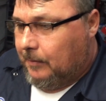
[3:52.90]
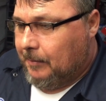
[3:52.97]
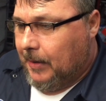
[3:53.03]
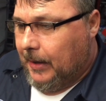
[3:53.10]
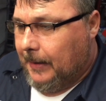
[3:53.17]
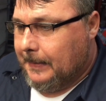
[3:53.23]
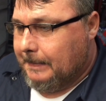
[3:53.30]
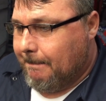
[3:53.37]

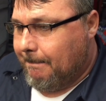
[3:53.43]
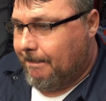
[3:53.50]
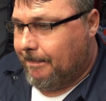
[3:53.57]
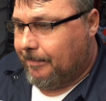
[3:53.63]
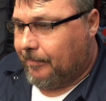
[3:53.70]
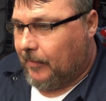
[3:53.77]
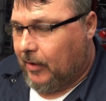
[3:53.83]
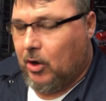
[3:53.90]
But
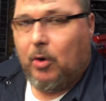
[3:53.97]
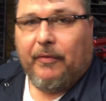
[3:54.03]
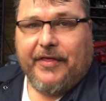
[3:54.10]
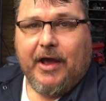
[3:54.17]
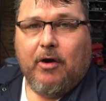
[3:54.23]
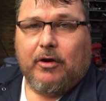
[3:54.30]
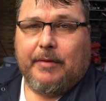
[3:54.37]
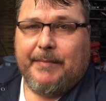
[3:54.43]
you know, with
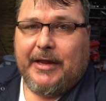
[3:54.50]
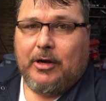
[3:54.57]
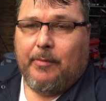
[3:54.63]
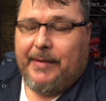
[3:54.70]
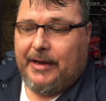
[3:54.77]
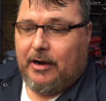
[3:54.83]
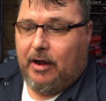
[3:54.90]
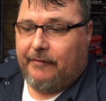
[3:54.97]
the El Camino
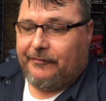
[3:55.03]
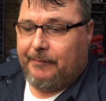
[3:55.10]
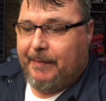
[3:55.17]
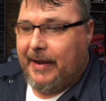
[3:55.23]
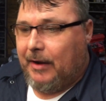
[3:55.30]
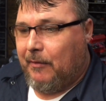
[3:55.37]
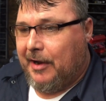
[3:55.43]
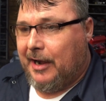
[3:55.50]
being off the
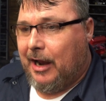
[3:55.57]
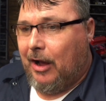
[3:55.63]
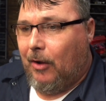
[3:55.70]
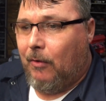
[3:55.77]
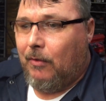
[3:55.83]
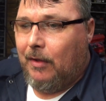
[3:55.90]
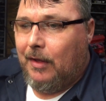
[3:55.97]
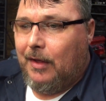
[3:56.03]
paint right
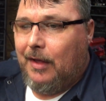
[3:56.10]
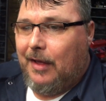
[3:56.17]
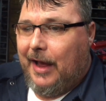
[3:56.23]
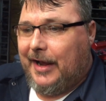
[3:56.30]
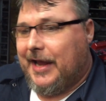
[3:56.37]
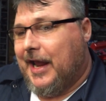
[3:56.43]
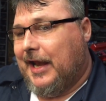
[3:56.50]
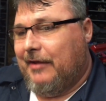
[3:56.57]
now,
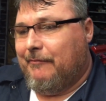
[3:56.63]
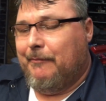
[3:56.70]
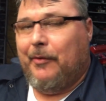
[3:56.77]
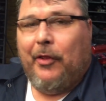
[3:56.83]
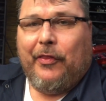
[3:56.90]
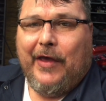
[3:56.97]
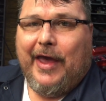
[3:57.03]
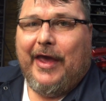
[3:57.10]
I can't even
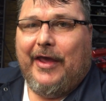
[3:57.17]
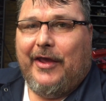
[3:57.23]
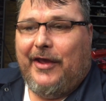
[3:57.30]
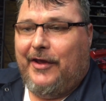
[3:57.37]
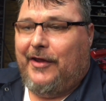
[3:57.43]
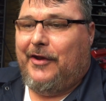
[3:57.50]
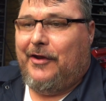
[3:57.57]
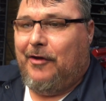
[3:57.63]
put that
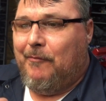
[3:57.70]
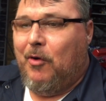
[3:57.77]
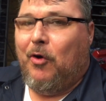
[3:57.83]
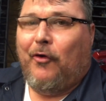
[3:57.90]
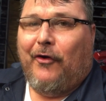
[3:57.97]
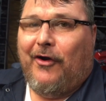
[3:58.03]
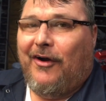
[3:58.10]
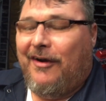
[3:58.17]
in a
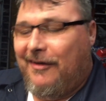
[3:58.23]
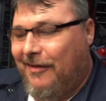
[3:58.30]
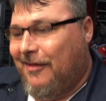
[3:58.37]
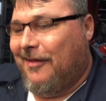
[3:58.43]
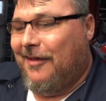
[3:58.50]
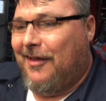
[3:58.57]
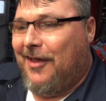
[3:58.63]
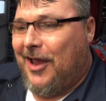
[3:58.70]
motor
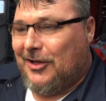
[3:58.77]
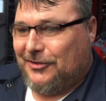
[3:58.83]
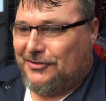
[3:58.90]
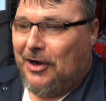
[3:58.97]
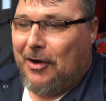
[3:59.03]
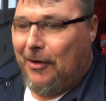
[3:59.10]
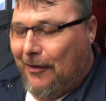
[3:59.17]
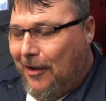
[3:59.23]
and
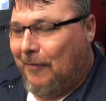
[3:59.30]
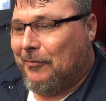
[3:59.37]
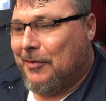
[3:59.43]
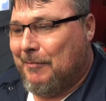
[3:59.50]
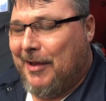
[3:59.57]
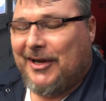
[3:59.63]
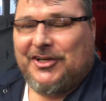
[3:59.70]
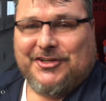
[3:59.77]
start it up to
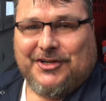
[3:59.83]
make